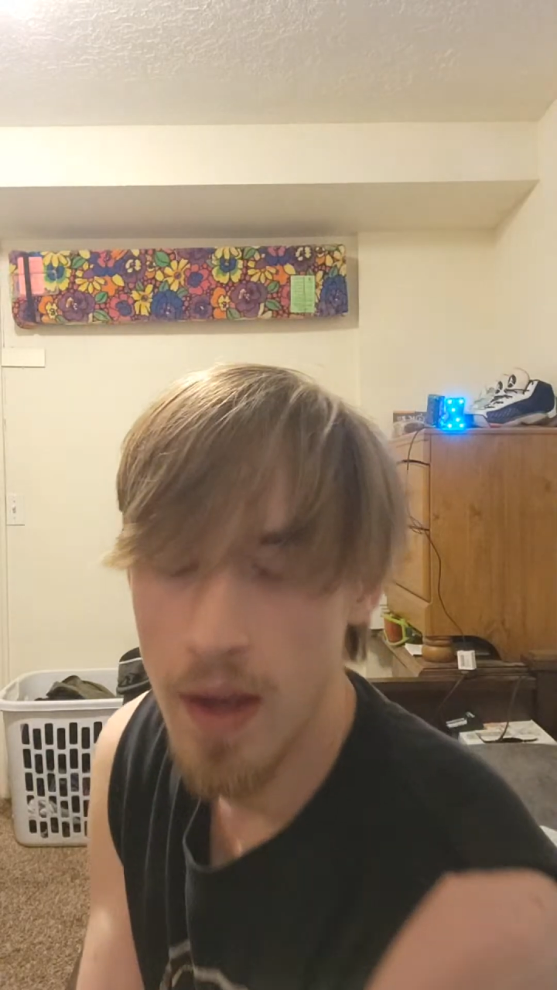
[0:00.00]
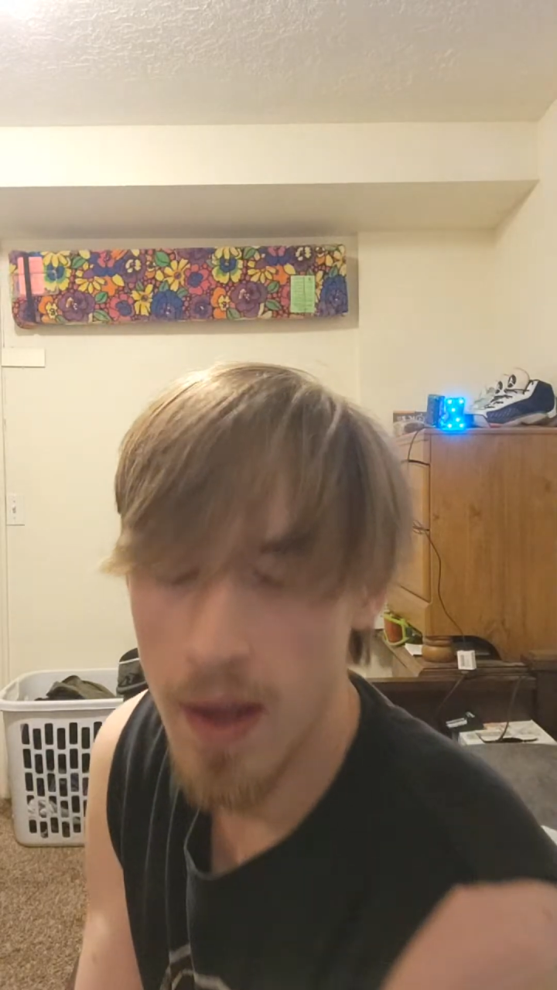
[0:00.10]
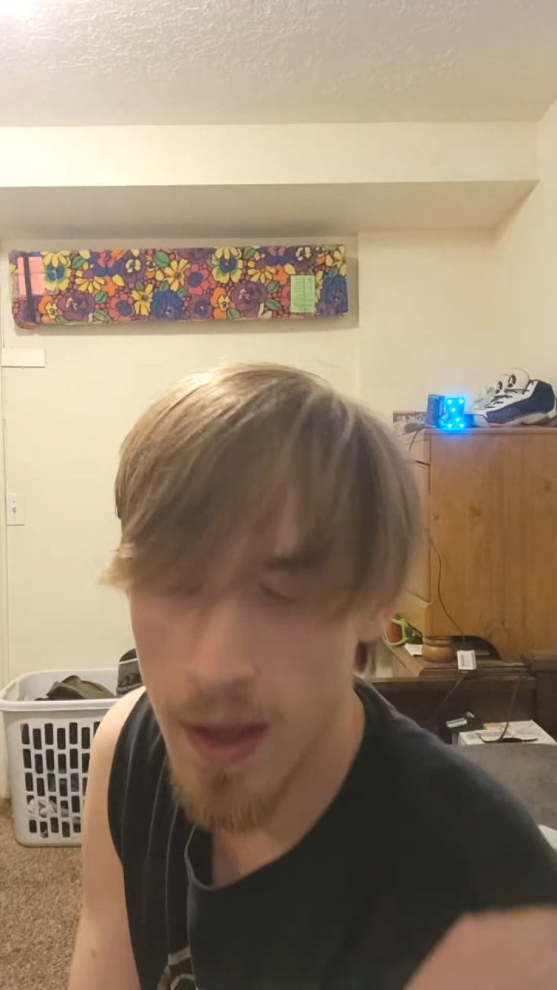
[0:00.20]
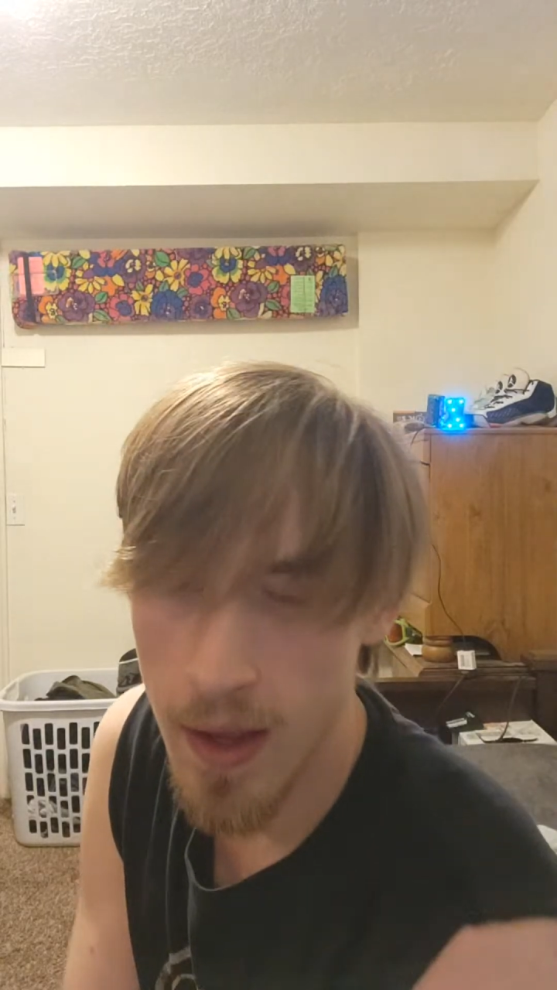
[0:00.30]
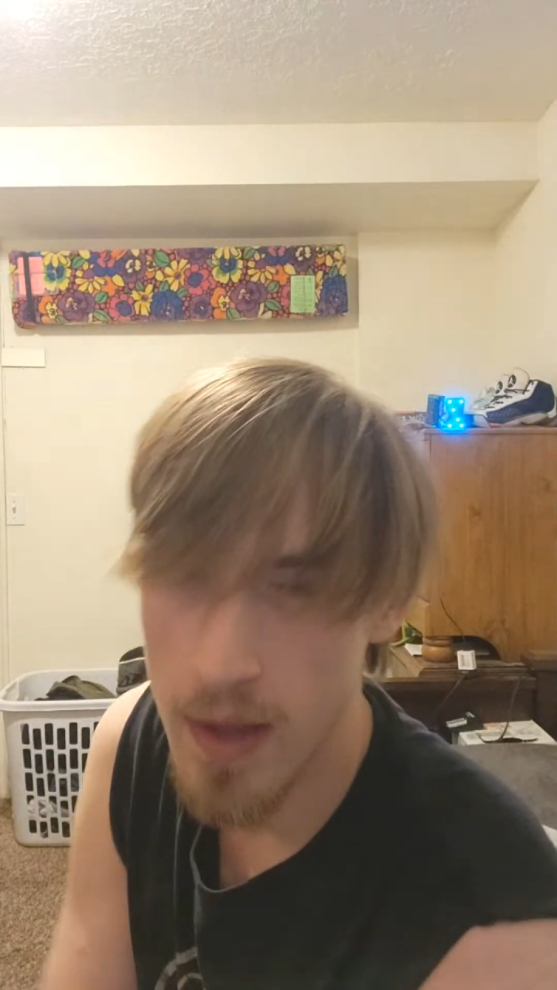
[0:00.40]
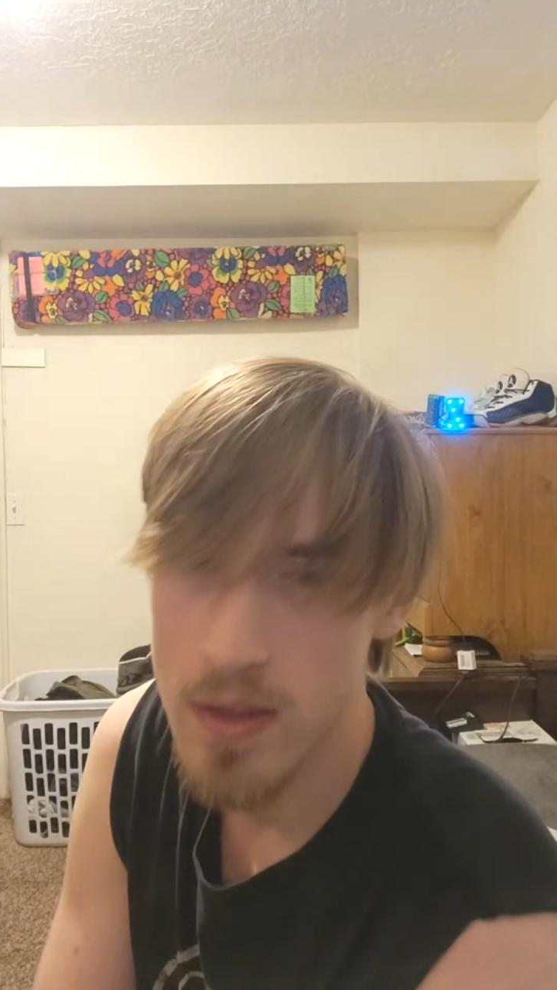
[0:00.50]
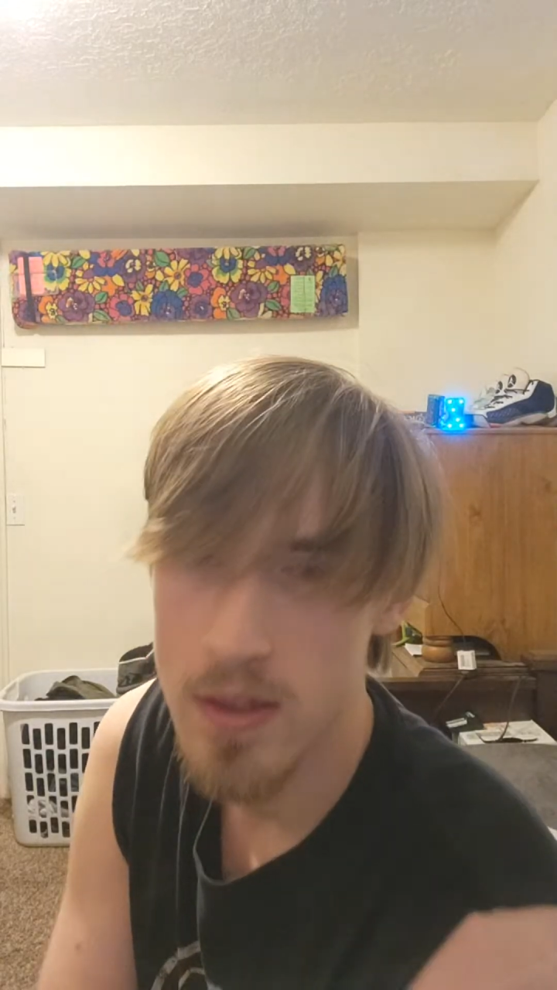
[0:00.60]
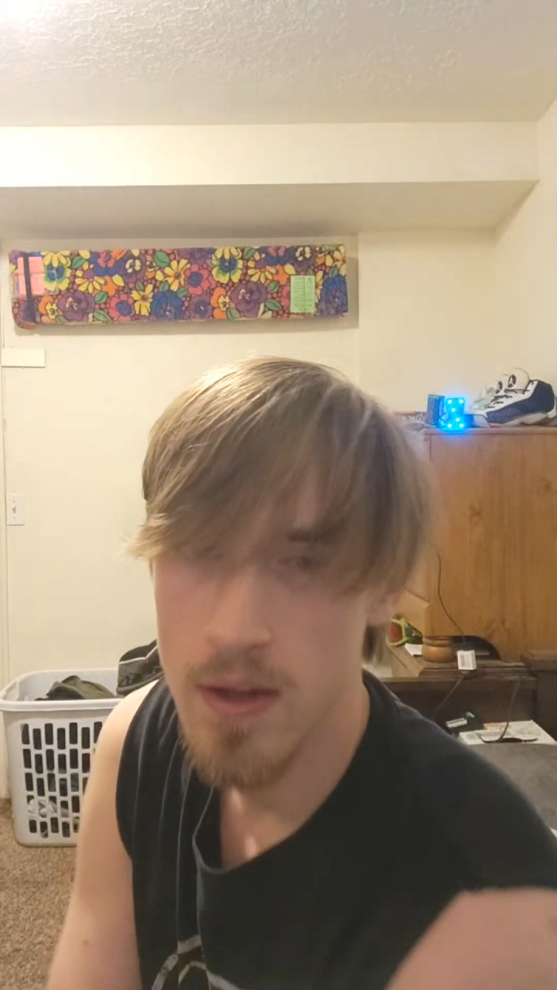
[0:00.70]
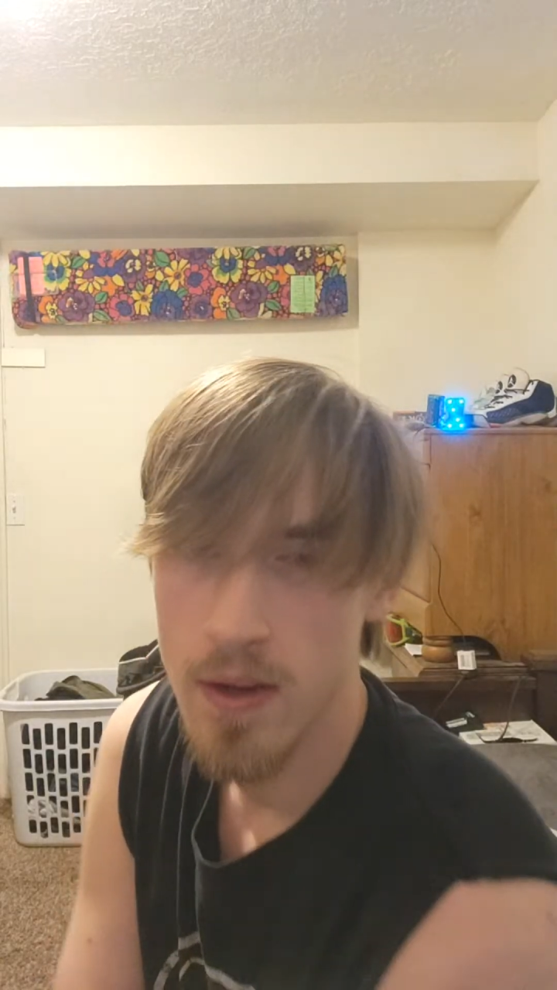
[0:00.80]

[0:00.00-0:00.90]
and